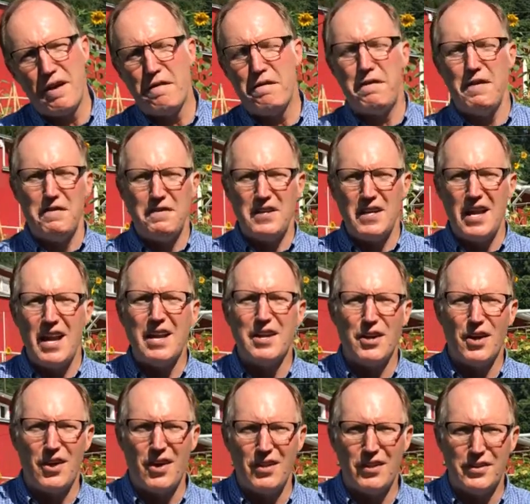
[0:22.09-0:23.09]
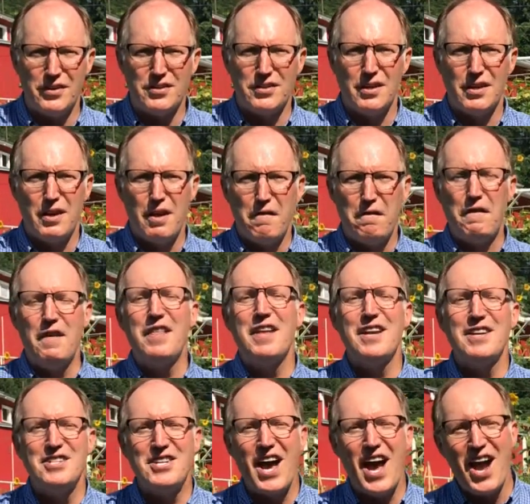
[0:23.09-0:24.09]
$58 for the
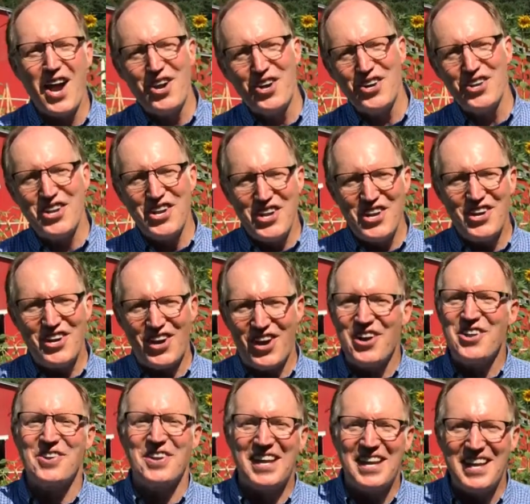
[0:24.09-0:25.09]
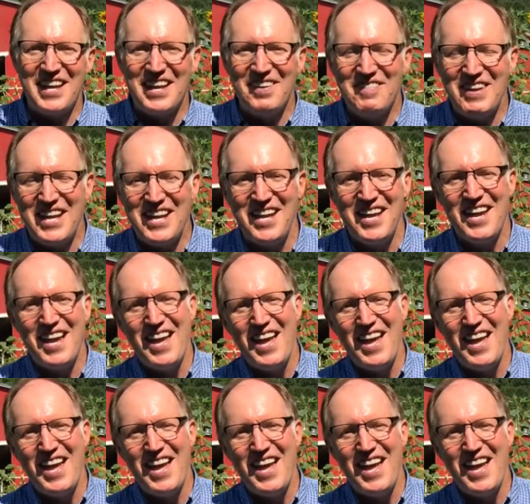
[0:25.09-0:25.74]
entire year. Are you kidding me?